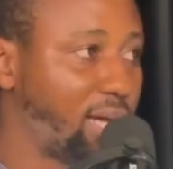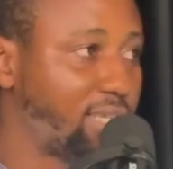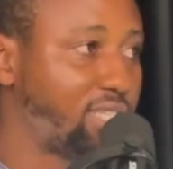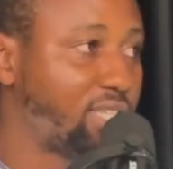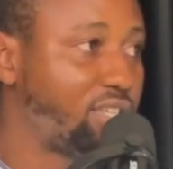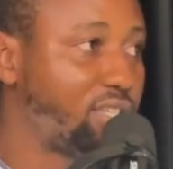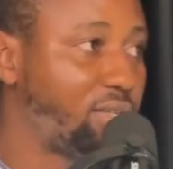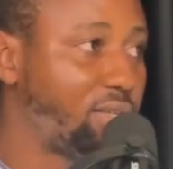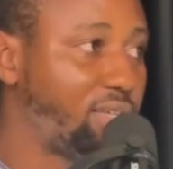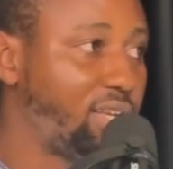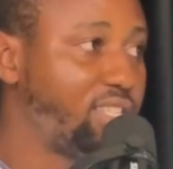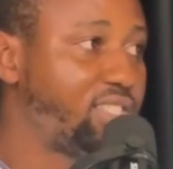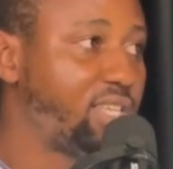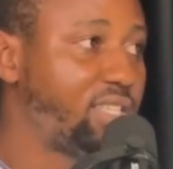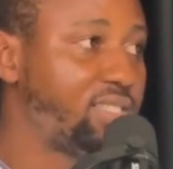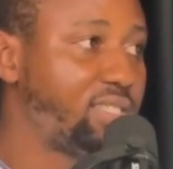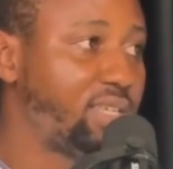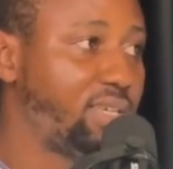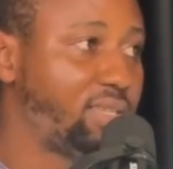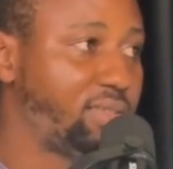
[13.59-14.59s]
as a real
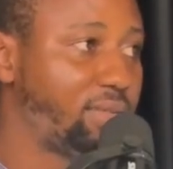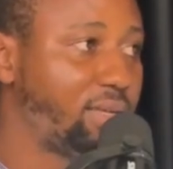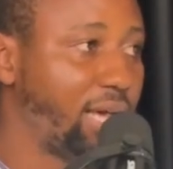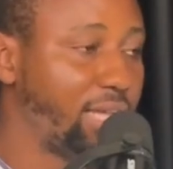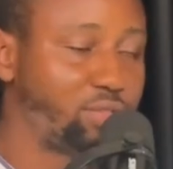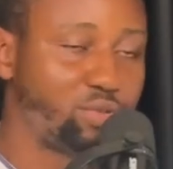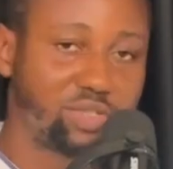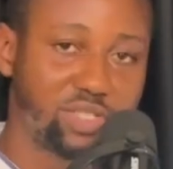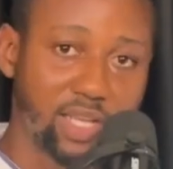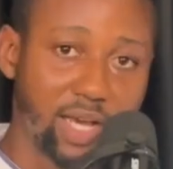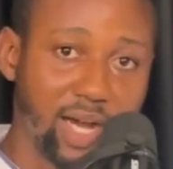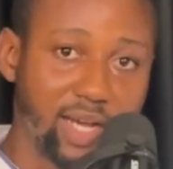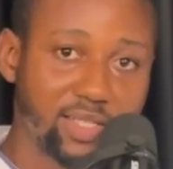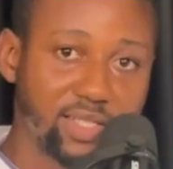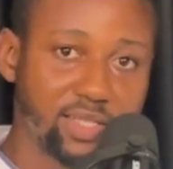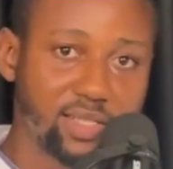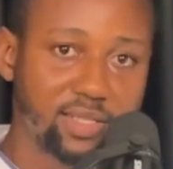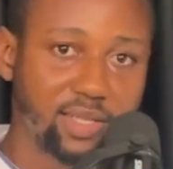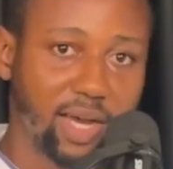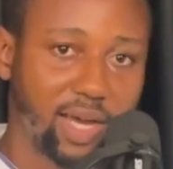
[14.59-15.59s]
estate
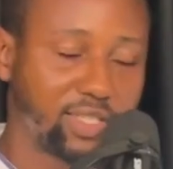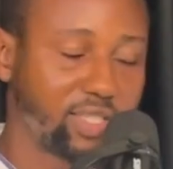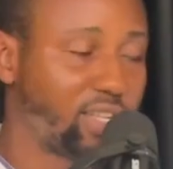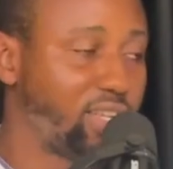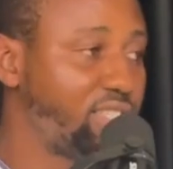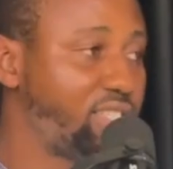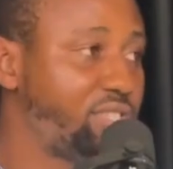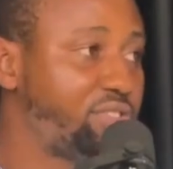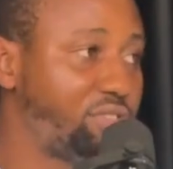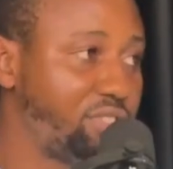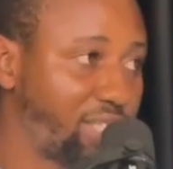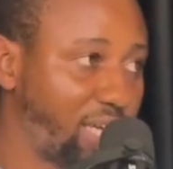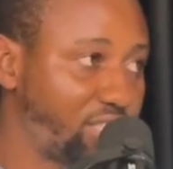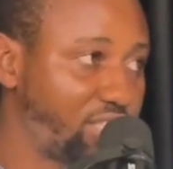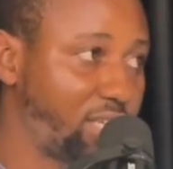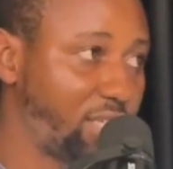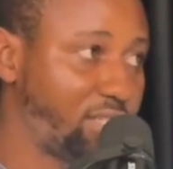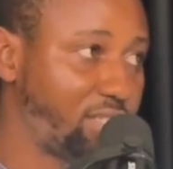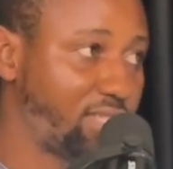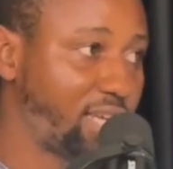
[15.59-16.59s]
enthusiast, as a real estate
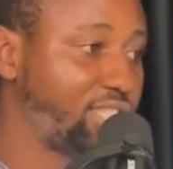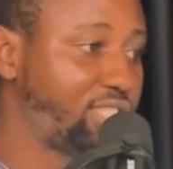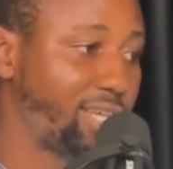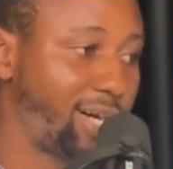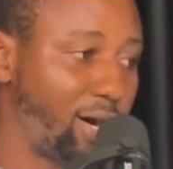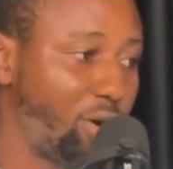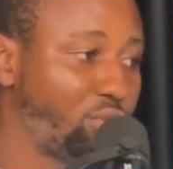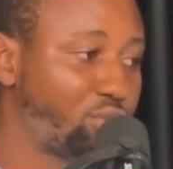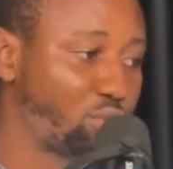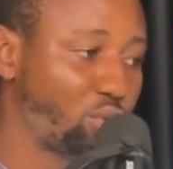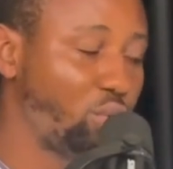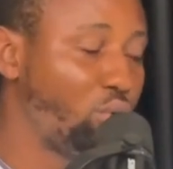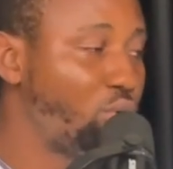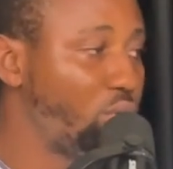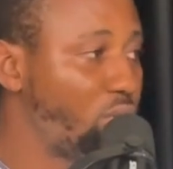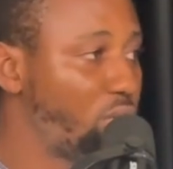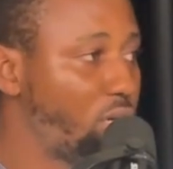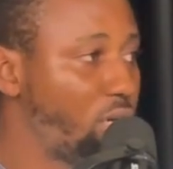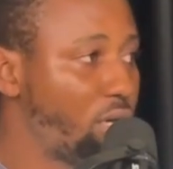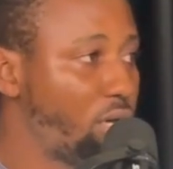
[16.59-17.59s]
researcher also.